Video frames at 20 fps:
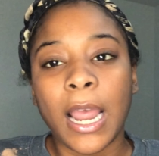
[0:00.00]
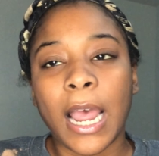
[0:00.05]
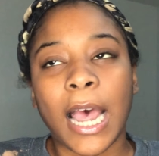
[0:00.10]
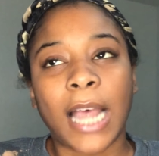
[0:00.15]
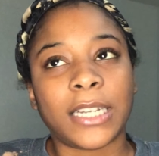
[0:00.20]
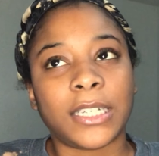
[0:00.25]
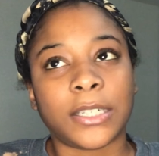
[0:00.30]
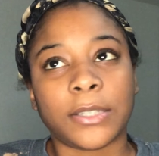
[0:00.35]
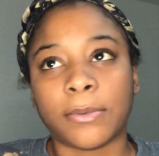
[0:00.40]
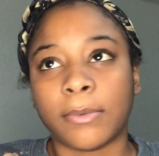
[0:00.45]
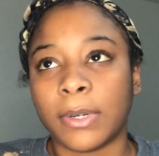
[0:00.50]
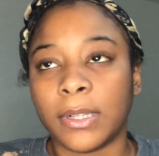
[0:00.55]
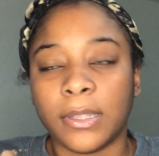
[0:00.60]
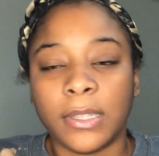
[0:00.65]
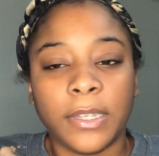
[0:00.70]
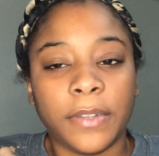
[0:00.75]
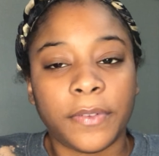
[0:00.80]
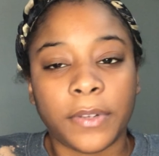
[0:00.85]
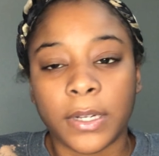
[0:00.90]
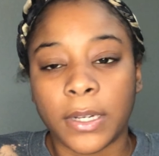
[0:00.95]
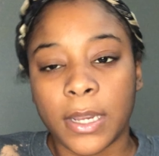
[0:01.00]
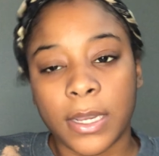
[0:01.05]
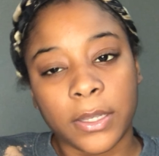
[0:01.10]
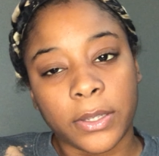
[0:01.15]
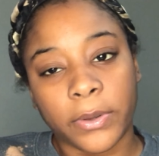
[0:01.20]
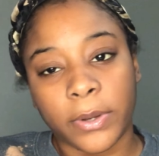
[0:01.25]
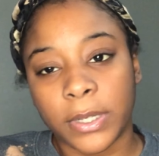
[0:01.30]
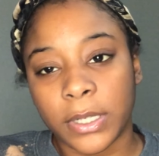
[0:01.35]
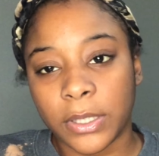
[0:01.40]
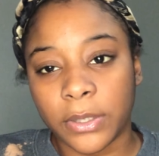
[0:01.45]
I just want to leave it in
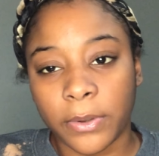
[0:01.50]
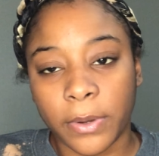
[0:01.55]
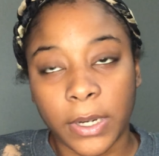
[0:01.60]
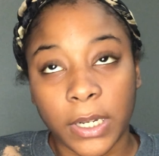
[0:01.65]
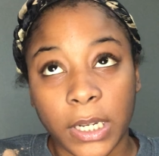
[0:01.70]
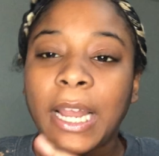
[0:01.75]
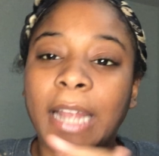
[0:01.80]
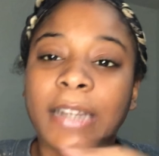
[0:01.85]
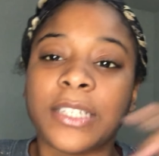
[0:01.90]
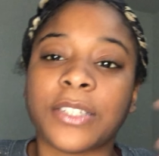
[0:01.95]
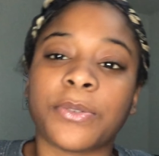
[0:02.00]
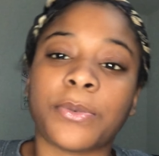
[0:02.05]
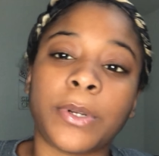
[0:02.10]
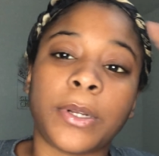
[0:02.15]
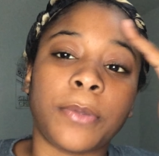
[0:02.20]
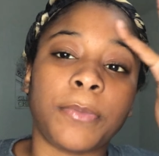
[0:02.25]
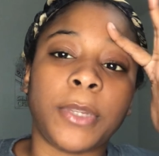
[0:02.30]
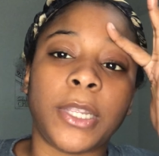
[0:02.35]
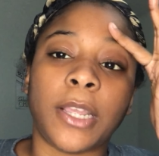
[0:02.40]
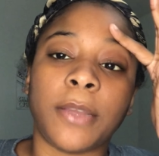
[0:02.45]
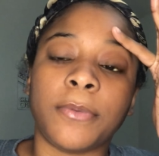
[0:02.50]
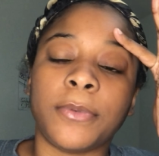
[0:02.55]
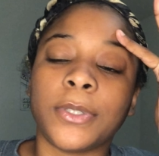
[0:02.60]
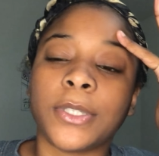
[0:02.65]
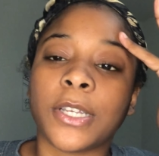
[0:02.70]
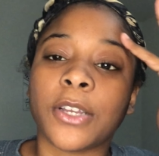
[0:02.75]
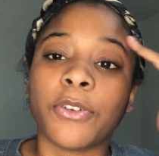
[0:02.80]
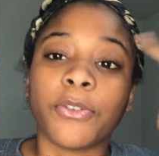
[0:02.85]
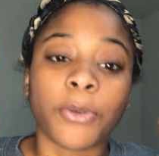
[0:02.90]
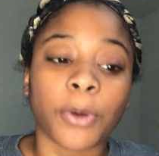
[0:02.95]
2020. I just want to be able
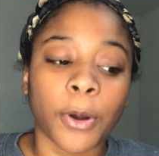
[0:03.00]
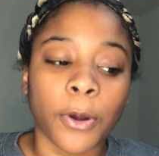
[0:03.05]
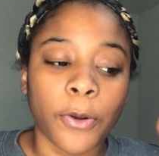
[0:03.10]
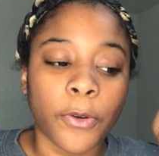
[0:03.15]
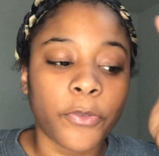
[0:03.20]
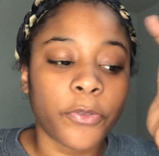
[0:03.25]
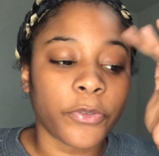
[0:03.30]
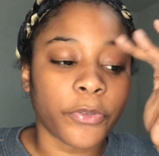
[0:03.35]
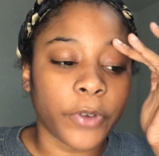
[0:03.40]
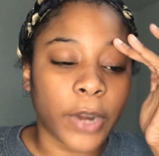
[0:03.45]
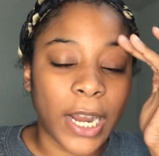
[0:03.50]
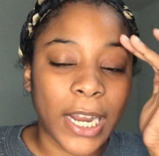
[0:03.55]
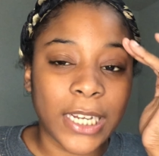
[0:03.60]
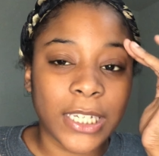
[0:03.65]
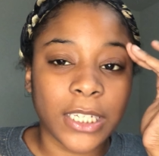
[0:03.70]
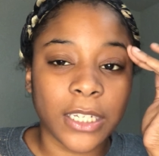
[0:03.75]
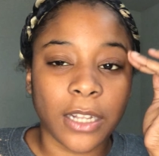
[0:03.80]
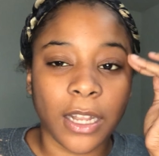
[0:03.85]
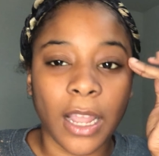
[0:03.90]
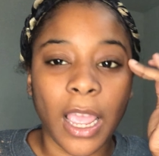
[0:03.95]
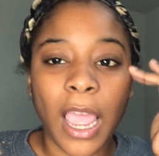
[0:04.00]
to grow fresh.